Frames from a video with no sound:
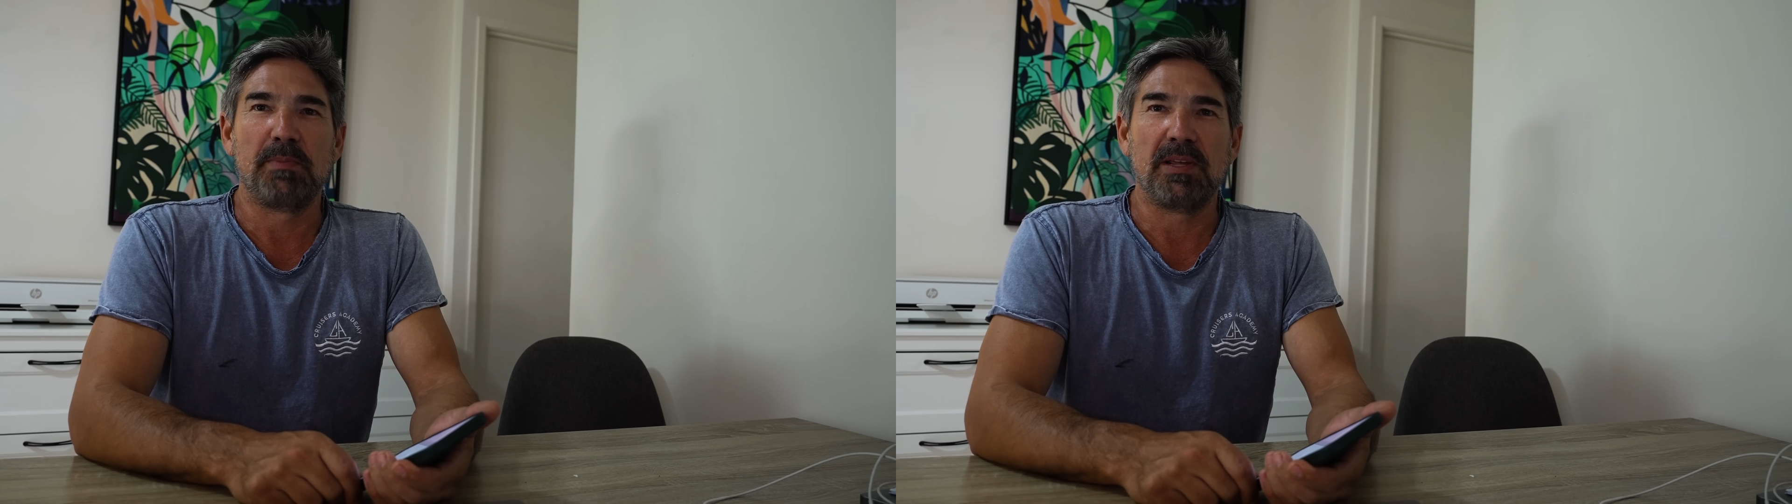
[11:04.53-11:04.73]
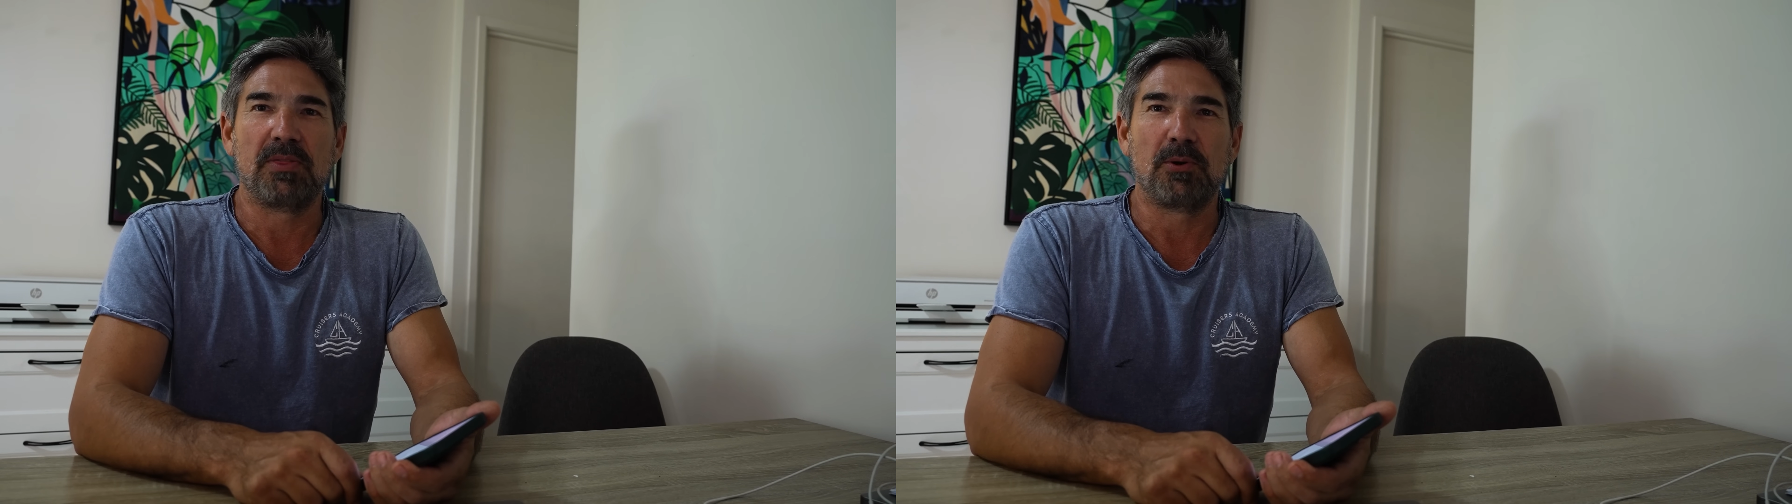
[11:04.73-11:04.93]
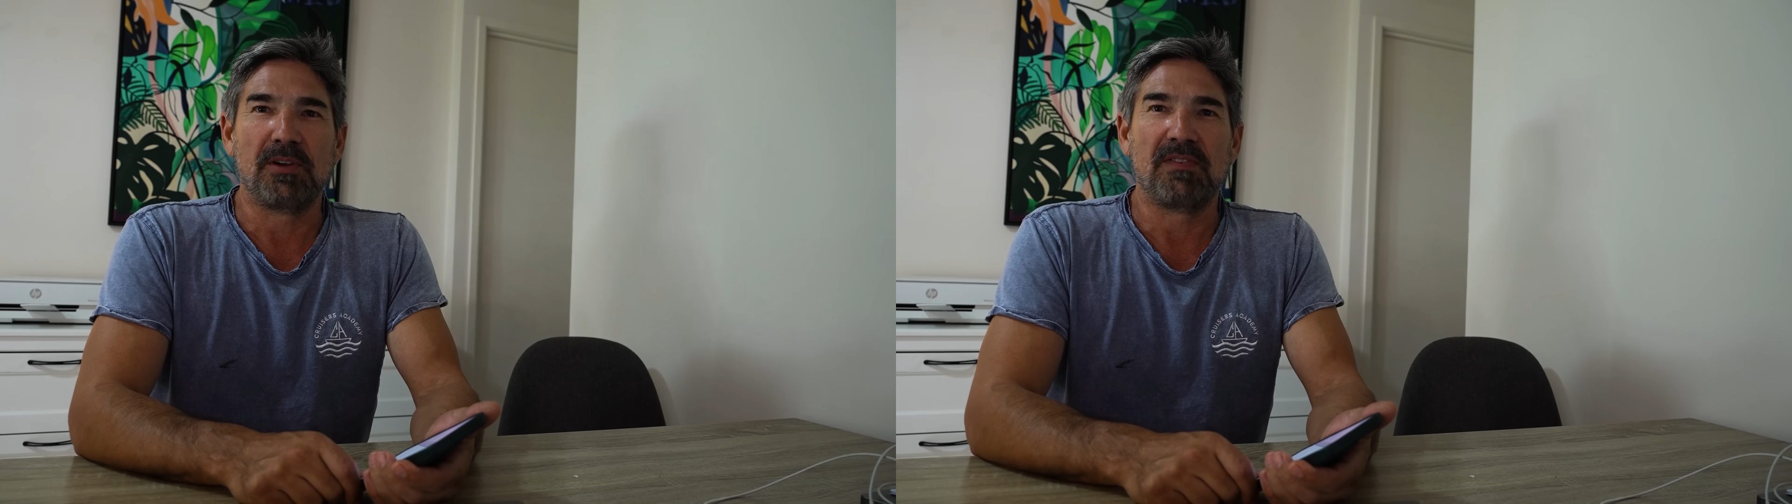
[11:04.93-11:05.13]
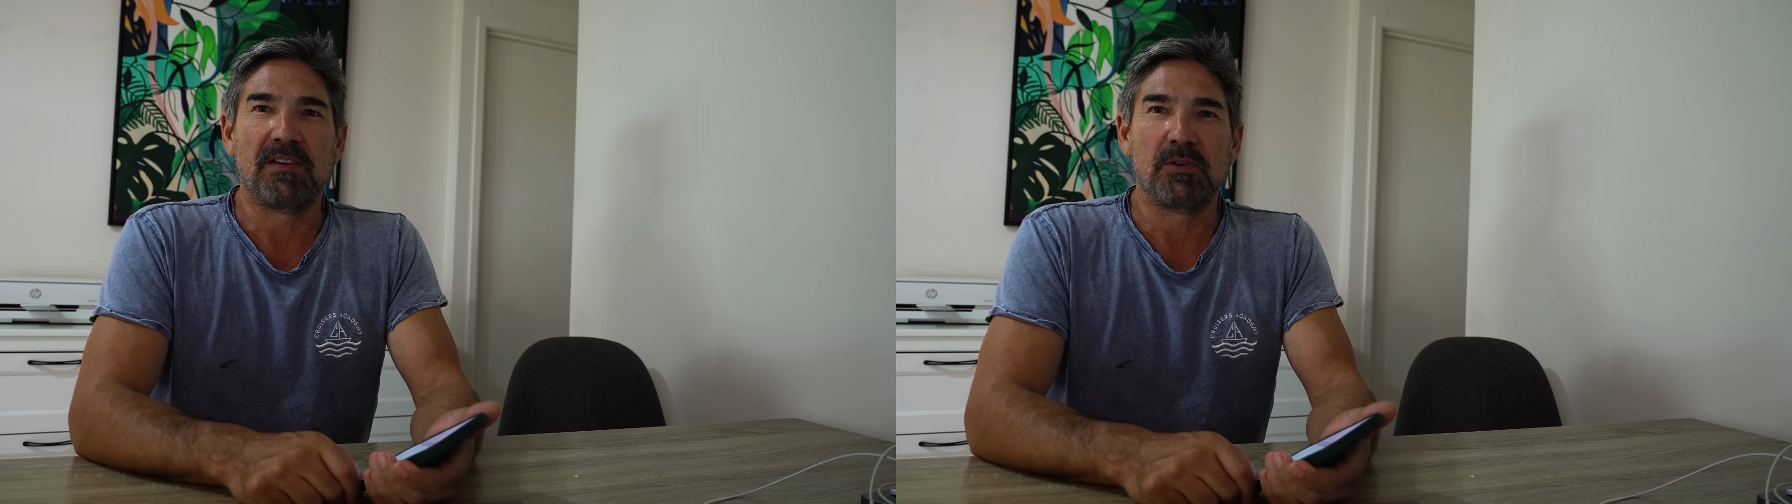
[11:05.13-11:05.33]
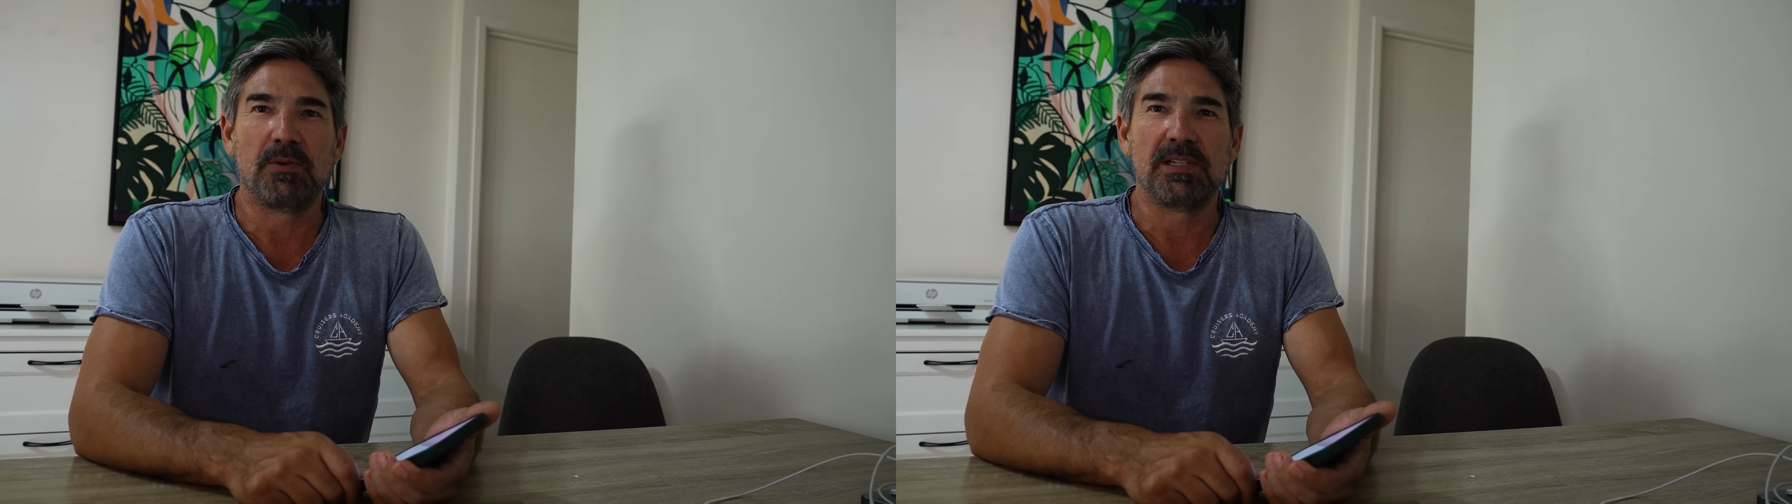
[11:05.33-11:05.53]
be
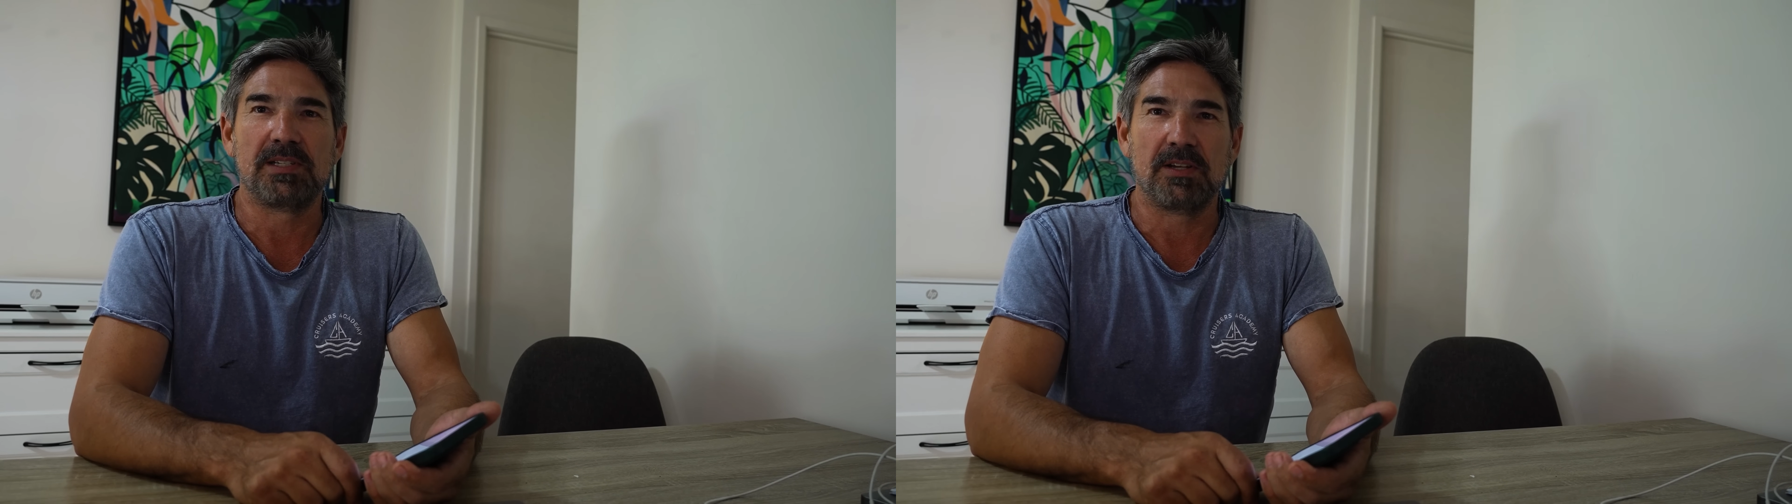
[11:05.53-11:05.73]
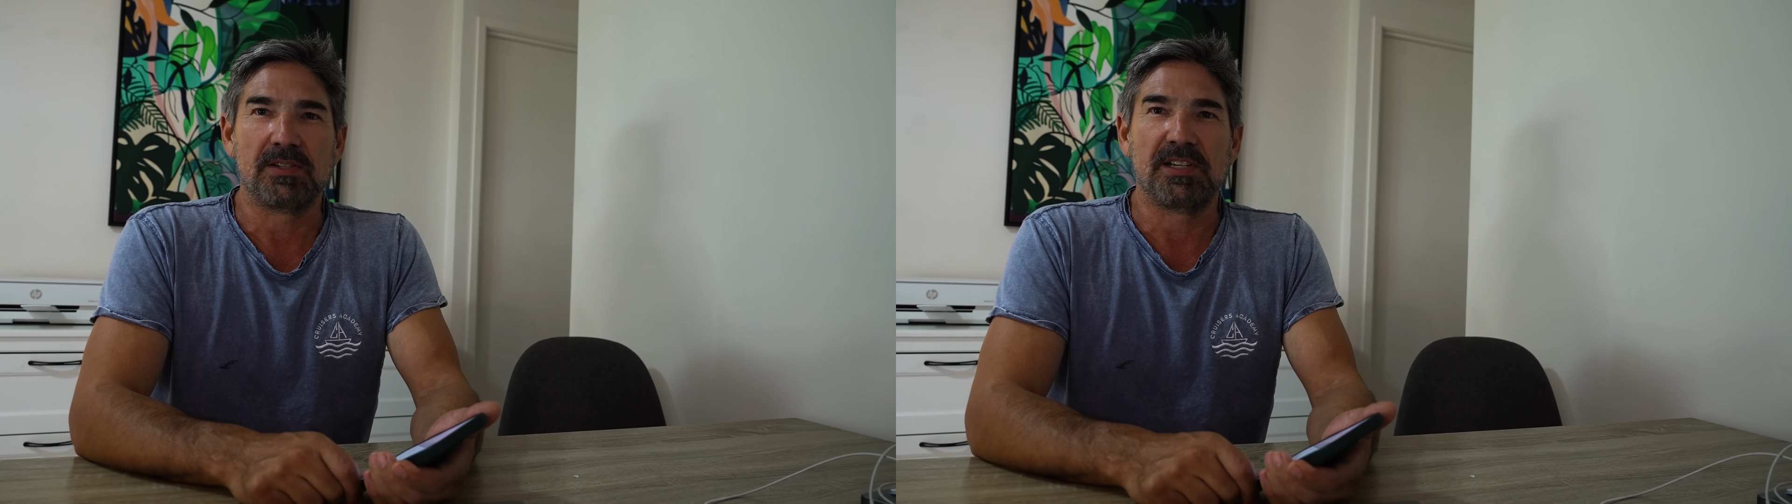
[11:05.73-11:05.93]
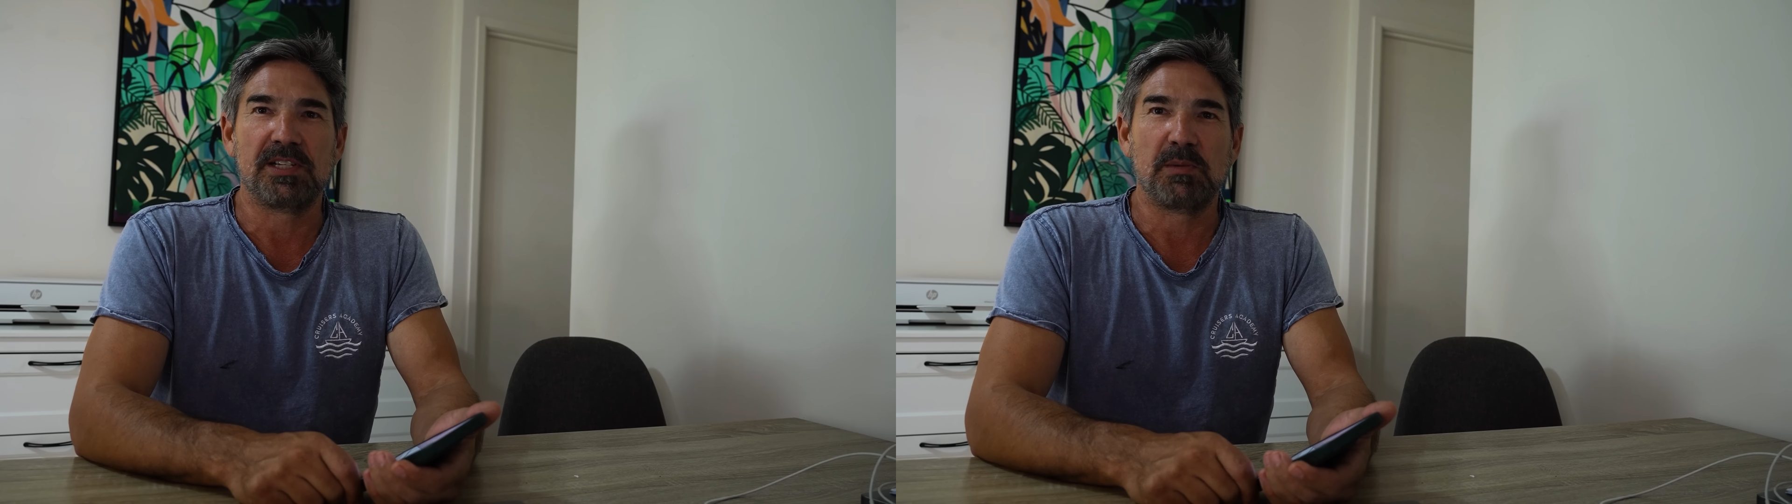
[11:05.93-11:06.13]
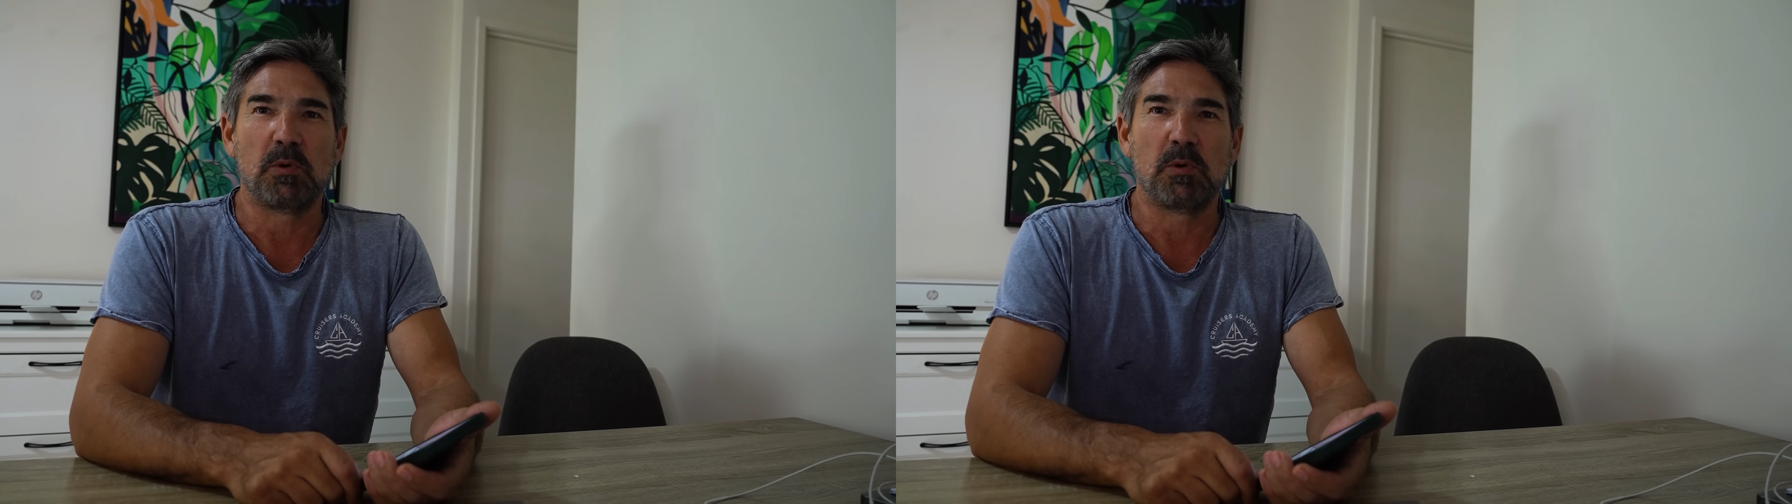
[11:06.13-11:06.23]
35 degrees Celsius,